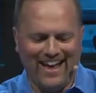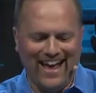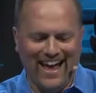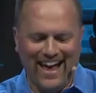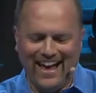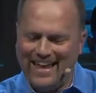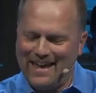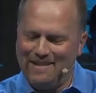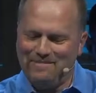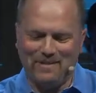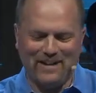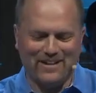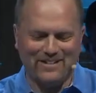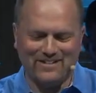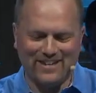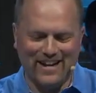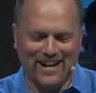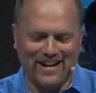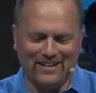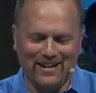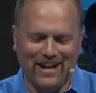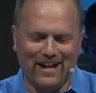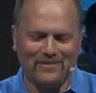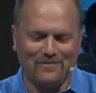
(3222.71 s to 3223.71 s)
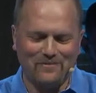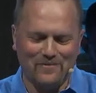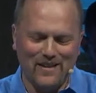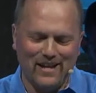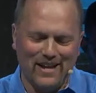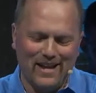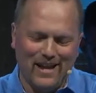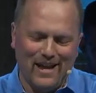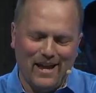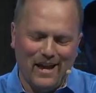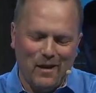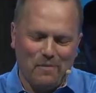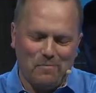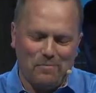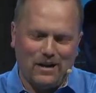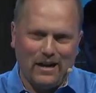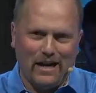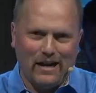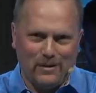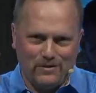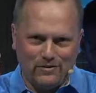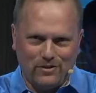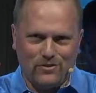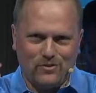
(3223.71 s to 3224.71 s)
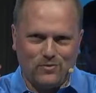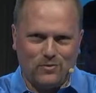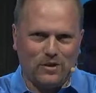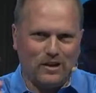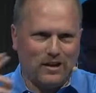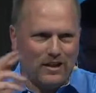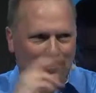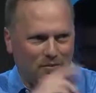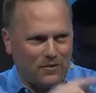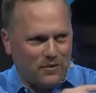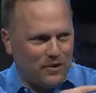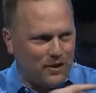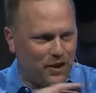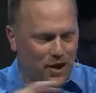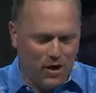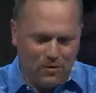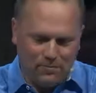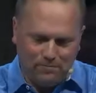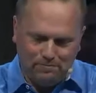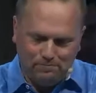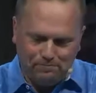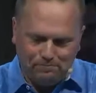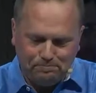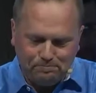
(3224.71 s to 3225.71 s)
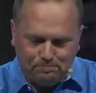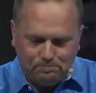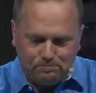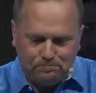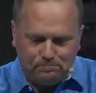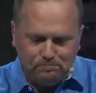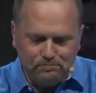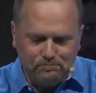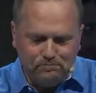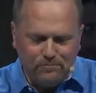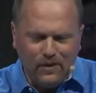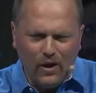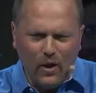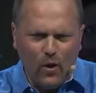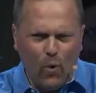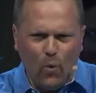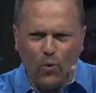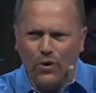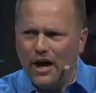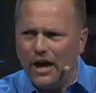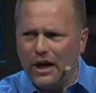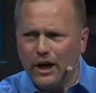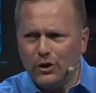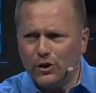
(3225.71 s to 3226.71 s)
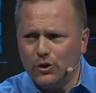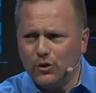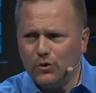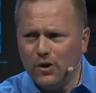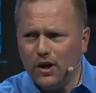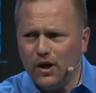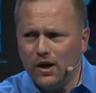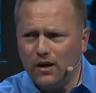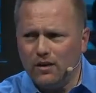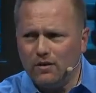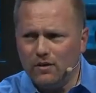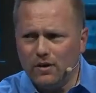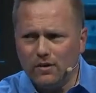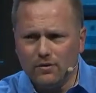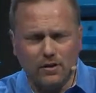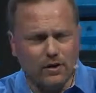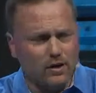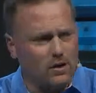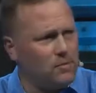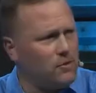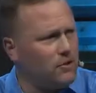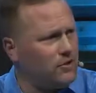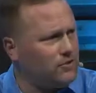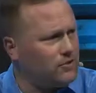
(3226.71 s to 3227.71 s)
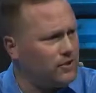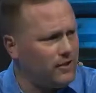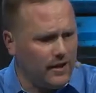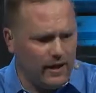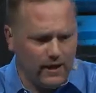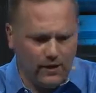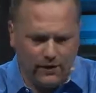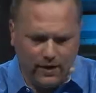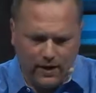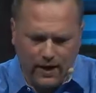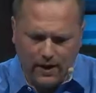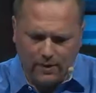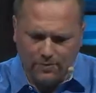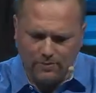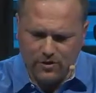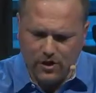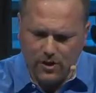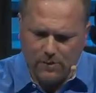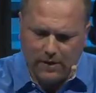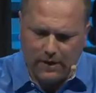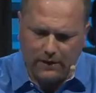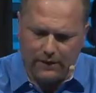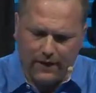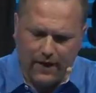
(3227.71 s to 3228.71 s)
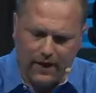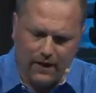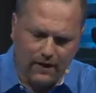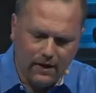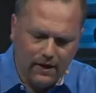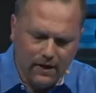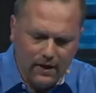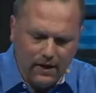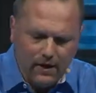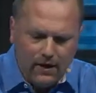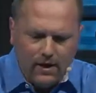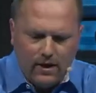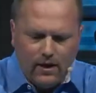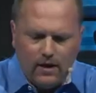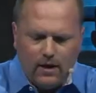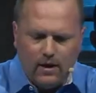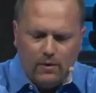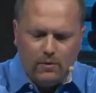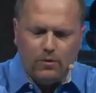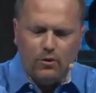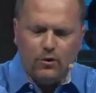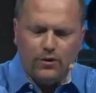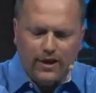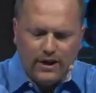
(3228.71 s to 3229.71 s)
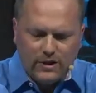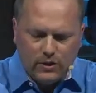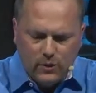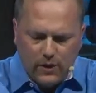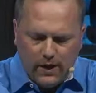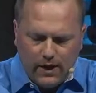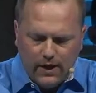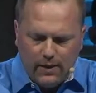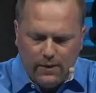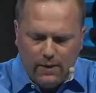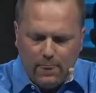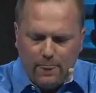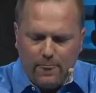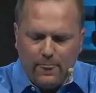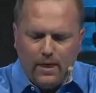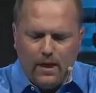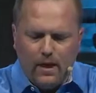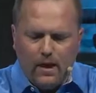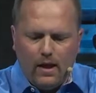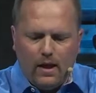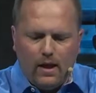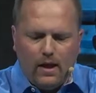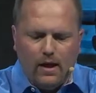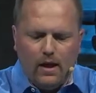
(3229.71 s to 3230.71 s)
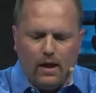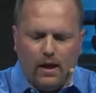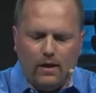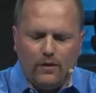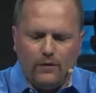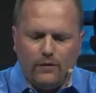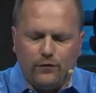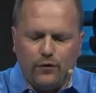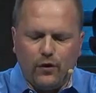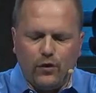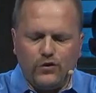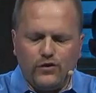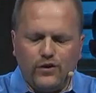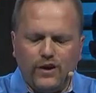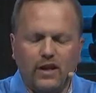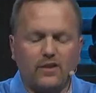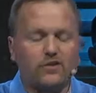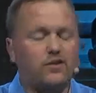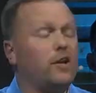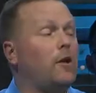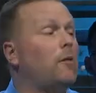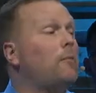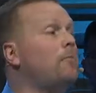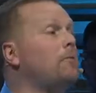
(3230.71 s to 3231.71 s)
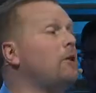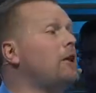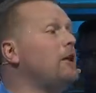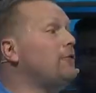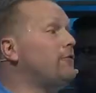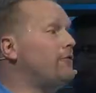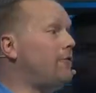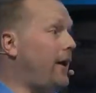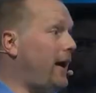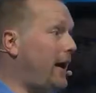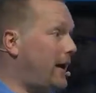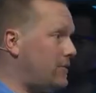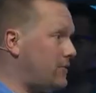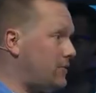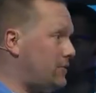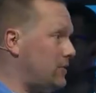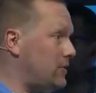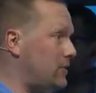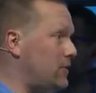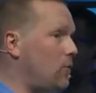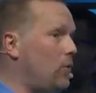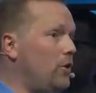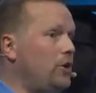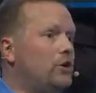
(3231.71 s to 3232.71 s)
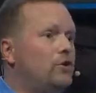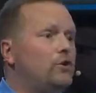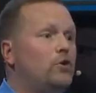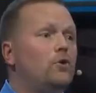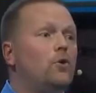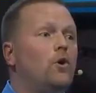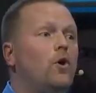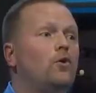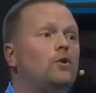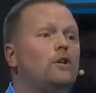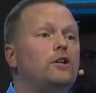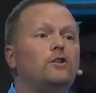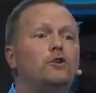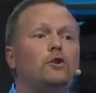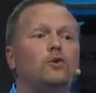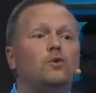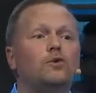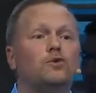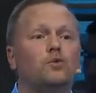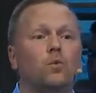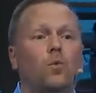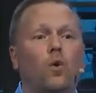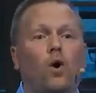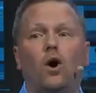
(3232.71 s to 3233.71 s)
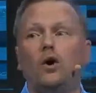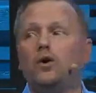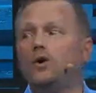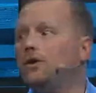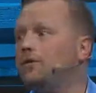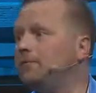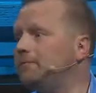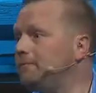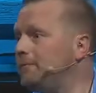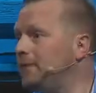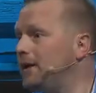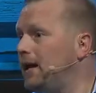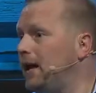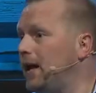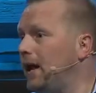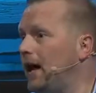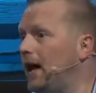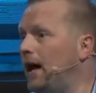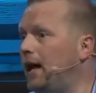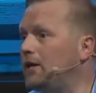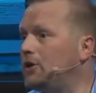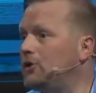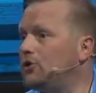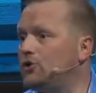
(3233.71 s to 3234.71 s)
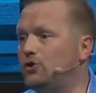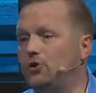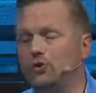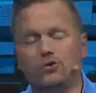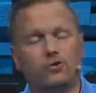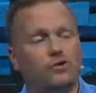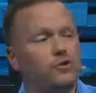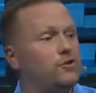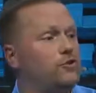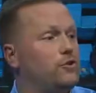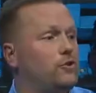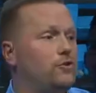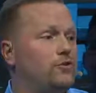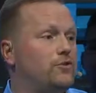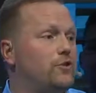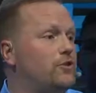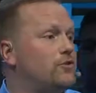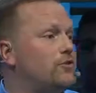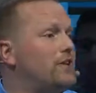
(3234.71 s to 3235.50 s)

I keep on saying that but I just want to let everyone know. We're not going to do uh, communion today, okay? I'm sorry about that. We'll do it next week. Uh, the first thing is a complete fast. What you do only do is water and you juice juices.